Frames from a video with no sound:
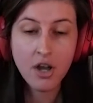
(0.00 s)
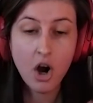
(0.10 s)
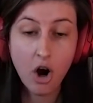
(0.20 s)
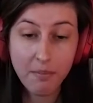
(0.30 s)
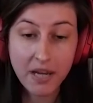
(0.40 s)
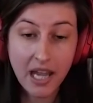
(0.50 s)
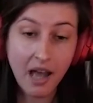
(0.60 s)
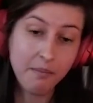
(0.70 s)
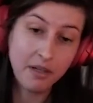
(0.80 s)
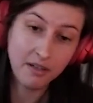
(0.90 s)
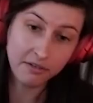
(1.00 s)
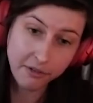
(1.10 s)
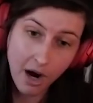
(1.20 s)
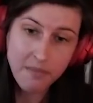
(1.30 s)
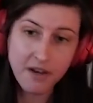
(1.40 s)
rpm
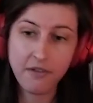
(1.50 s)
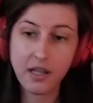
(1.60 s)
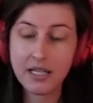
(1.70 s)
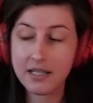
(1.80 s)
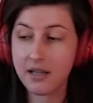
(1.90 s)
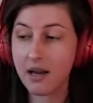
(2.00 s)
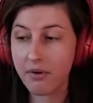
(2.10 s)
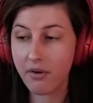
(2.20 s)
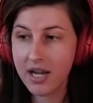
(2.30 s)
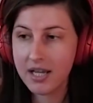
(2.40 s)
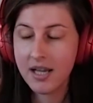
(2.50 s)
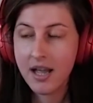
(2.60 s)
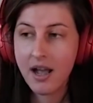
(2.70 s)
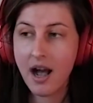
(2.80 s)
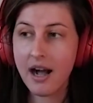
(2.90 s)
from an affiliate standpoint
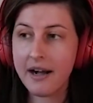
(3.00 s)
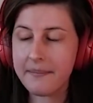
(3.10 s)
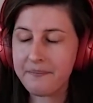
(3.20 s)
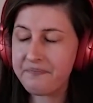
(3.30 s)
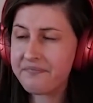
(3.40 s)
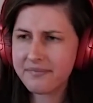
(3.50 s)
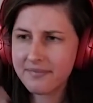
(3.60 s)
um,